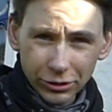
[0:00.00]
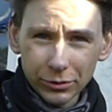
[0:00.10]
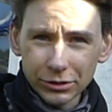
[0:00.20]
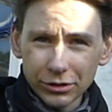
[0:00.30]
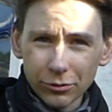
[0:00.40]
it
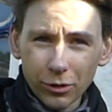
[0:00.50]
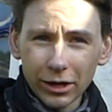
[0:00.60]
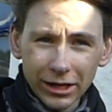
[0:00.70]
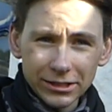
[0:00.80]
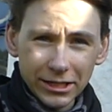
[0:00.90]
was the
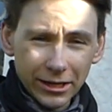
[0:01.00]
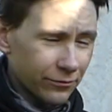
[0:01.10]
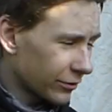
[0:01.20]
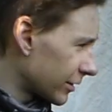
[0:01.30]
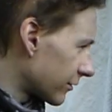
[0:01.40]
one I saved
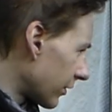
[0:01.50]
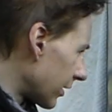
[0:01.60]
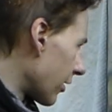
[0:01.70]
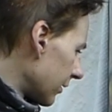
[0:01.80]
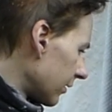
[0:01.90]
for this
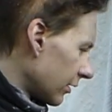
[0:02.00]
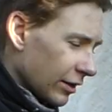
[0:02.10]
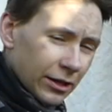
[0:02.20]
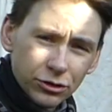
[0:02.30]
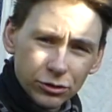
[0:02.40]
video.
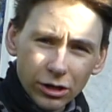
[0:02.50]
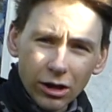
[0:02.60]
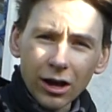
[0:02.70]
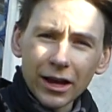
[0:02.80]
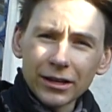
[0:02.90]
As you
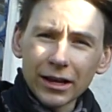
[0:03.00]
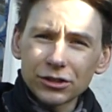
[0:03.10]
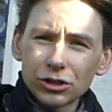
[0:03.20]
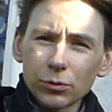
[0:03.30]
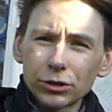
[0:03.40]
saw, I had
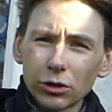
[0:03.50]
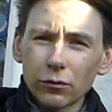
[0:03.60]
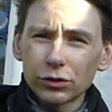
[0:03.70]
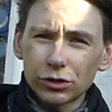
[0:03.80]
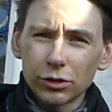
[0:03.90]
to switch
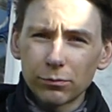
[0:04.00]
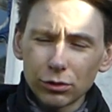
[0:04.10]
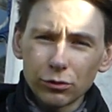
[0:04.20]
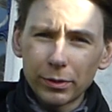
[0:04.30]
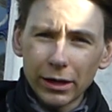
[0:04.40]
over to the
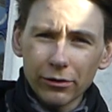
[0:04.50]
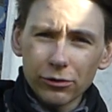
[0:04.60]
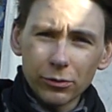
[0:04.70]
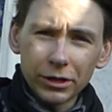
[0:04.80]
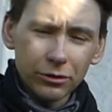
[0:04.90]
Blue
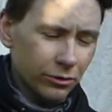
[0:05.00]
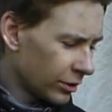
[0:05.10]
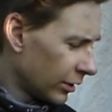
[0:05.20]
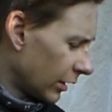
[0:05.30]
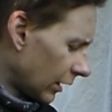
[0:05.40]
Baron wheel
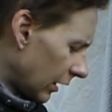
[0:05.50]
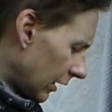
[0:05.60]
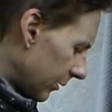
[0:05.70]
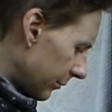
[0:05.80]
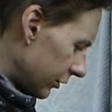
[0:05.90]

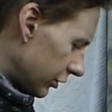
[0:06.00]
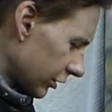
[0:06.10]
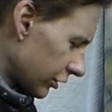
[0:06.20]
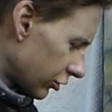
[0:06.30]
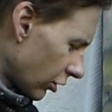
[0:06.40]

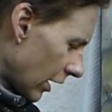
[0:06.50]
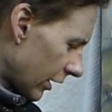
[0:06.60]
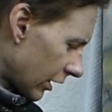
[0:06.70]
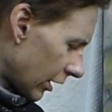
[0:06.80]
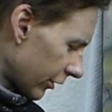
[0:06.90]
just to try to
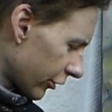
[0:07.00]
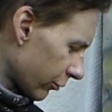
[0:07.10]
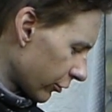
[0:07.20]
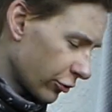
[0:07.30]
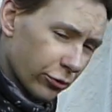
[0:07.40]
cut
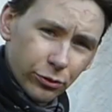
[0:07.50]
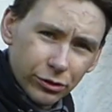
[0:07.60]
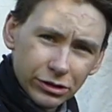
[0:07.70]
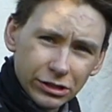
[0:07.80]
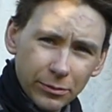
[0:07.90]
through
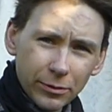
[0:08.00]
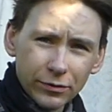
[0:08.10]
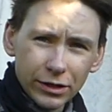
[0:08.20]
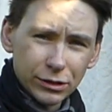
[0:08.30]
some of this